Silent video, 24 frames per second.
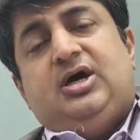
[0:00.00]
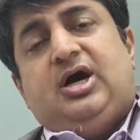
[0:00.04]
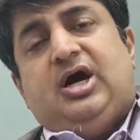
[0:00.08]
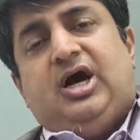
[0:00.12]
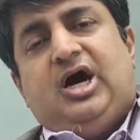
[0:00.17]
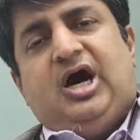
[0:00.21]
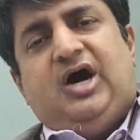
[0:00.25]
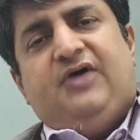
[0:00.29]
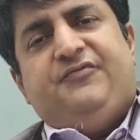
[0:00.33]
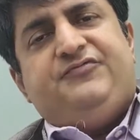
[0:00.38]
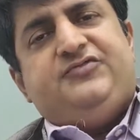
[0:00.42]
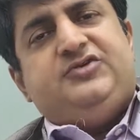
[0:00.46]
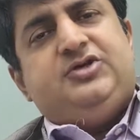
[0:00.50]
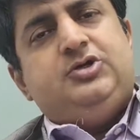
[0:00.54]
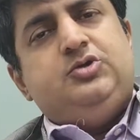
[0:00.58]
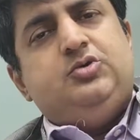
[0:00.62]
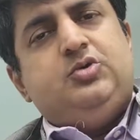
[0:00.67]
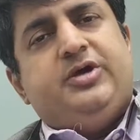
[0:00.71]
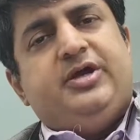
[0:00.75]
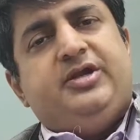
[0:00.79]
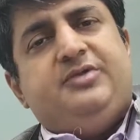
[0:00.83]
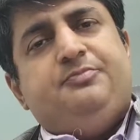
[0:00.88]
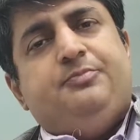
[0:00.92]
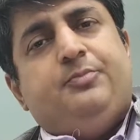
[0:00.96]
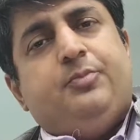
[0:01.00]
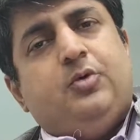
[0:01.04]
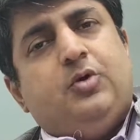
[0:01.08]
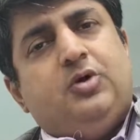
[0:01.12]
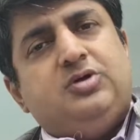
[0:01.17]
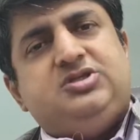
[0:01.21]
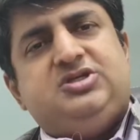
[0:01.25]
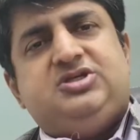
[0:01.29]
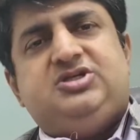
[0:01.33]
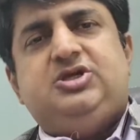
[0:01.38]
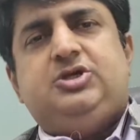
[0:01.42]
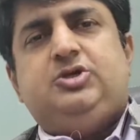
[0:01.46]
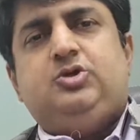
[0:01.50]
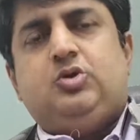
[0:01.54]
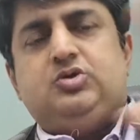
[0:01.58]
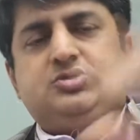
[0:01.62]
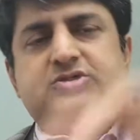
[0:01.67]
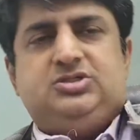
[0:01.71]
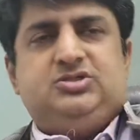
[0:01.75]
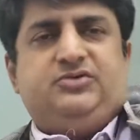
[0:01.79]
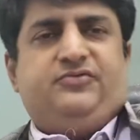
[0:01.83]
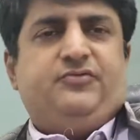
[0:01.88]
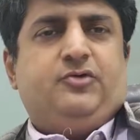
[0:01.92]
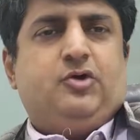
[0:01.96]
after you get both the
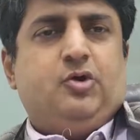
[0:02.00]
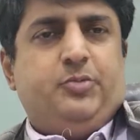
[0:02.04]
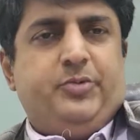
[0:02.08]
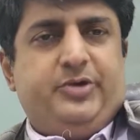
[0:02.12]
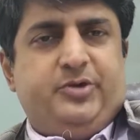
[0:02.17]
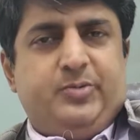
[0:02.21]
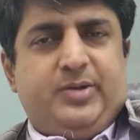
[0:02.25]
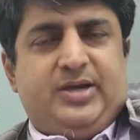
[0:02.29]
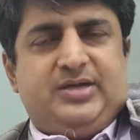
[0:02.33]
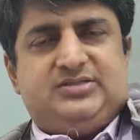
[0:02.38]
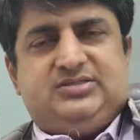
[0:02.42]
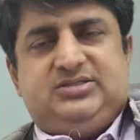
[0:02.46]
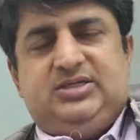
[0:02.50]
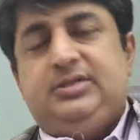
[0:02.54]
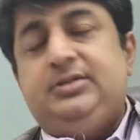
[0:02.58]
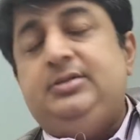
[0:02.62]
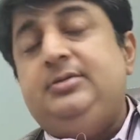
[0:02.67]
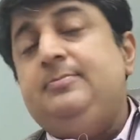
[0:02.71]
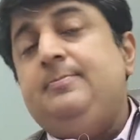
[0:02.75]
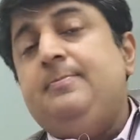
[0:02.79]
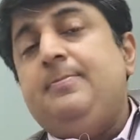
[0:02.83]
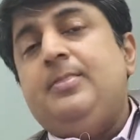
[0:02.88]
doses of COVID vaccine.